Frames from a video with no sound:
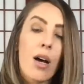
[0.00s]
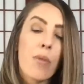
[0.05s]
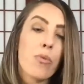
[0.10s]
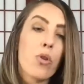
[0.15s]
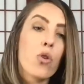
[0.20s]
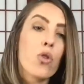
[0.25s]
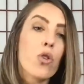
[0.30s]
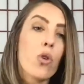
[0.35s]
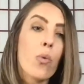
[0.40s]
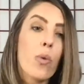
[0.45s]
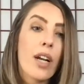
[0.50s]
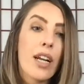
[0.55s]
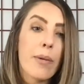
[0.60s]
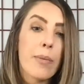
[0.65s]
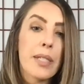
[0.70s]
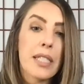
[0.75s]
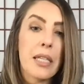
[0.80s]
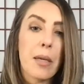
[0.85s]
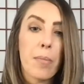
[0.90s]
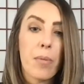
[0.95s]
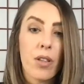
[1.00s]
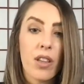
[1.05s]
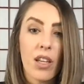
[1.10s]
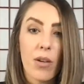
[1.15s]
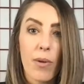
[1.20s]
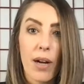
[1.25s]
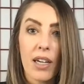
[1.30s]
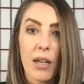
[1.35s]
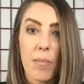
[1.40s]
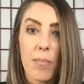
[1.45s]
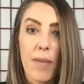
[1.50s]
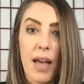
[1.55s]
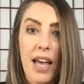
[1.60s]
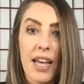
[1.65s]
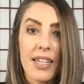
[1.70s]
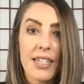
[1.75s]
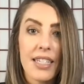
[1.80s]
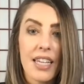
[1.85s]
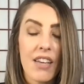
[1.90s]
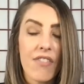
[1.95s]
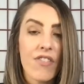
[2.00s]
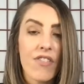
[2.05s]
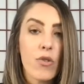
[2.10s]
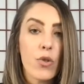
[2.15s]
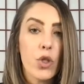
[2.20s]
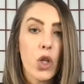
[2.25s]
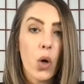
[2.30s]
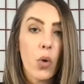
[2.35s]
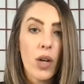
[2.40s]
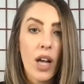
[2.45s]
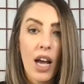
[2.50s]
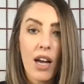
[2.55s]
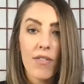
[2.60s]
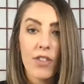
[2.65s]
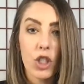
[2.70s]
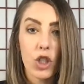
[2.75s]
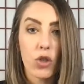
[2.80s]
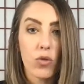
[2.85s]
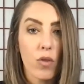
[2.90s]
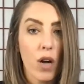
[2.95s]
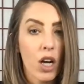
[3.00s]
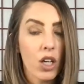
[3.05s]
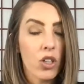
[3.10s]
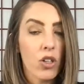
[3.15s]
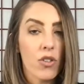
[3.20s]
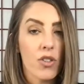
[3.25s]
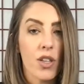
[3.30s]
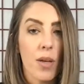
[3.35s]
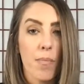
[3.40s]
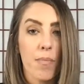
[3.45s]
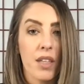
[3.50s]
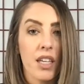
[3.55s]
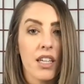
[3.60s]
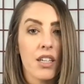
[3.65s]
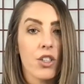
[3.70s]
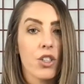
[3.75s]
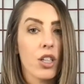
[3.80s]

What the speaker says: Those are what I would typically recommend if you don't have a truck or something